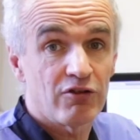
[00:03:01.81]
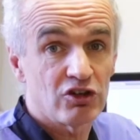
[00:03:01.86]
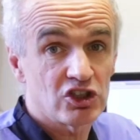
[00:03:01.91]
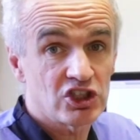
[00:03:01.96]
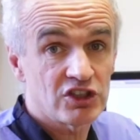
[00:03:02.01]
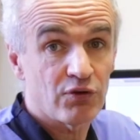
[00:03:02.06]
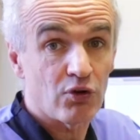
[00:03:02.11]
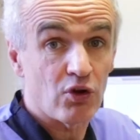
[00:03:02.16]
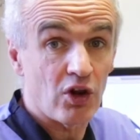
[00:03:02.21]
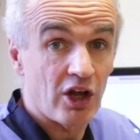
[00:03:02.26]

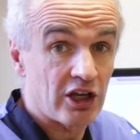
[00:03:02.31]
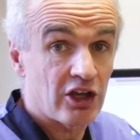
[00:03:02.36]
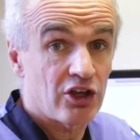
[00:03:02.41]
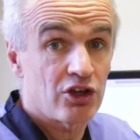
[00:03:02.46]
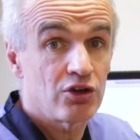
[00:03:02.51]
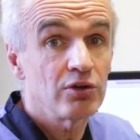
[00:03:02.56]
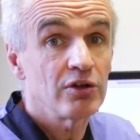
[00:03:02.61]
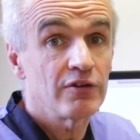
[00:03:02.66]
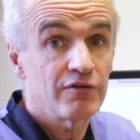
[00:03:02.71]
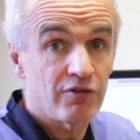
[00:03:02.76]
First of all,
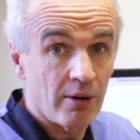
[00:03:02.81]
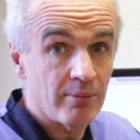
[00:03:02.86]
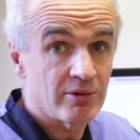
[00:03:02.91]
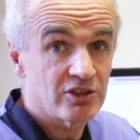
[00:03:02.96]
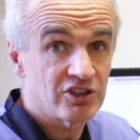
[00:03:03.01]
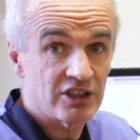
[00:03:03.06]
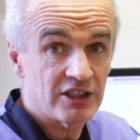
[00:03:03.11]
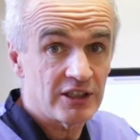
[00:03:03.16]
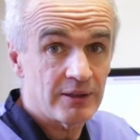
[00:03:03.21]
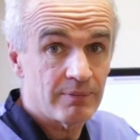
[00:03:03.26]
acute
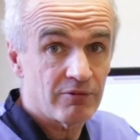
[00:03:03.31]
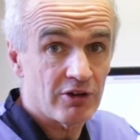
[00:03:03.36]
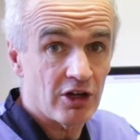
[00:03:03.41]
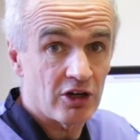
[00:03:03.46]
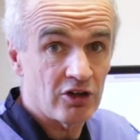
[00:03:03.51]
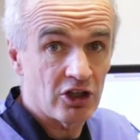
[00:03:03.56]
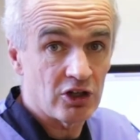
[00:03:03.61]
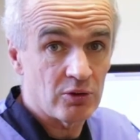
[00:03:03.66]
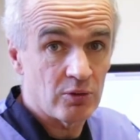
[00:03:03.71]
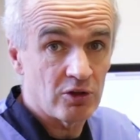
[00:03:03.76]
vomiting.
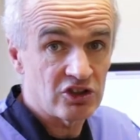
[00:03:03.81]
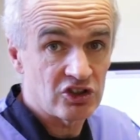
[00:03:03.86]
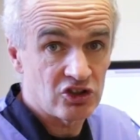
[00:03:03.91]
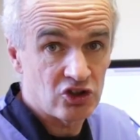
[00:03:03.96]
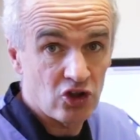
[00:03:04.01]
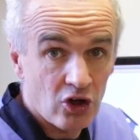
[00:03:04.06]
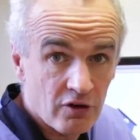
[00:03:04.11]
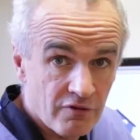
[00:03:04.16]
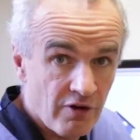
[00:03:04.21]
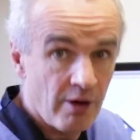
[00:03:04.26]
In other words,
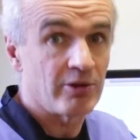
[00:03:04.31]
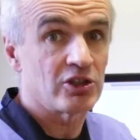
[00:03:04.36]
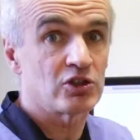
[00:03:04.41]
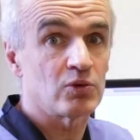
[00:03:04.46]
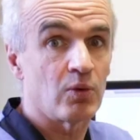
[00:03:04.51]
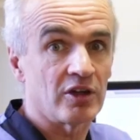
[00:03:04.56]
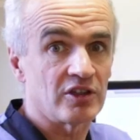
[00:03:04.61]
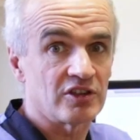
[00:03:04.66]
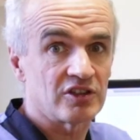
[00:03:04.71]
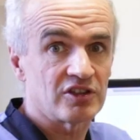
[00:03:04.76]
dog vomits
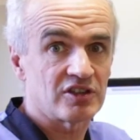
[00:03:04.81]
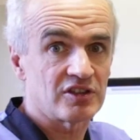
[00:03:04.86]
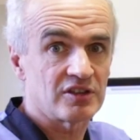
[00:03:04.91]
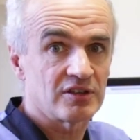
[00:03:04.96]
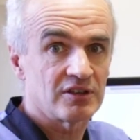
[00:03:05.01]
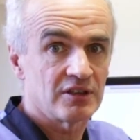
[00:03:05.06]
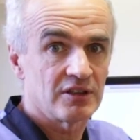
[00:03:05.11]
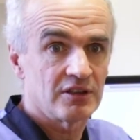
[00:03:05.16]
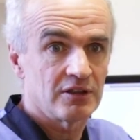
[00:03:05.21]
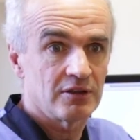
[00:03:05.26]
once